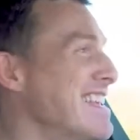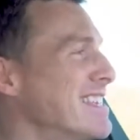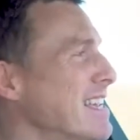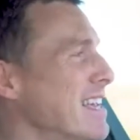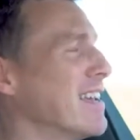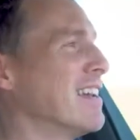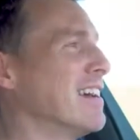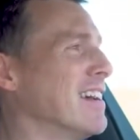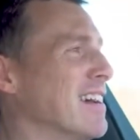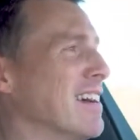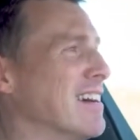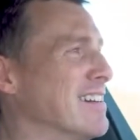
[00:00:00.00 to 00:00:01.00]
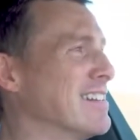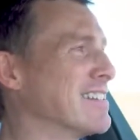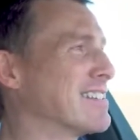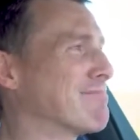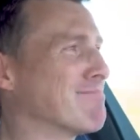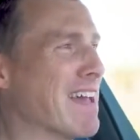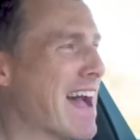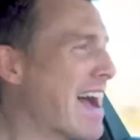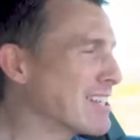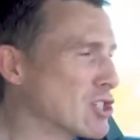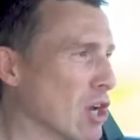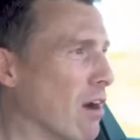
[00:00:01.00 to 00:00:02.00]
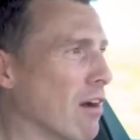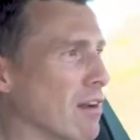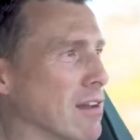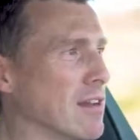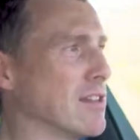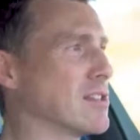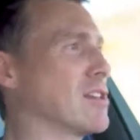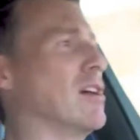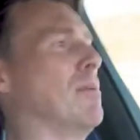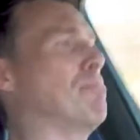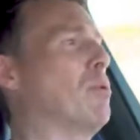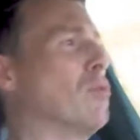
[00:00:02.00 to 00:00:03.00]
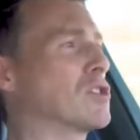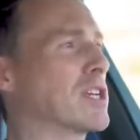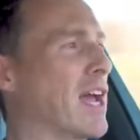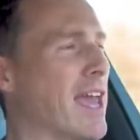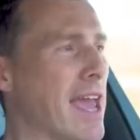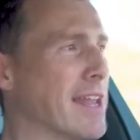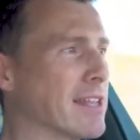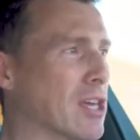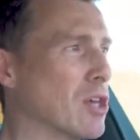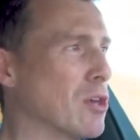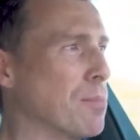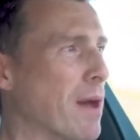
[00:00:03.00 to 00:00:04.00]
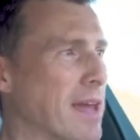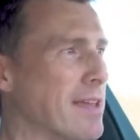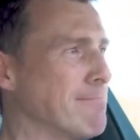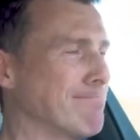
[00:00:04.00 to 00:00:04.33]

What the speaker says: Is it as agile as a Porsche Cayenne Coupe?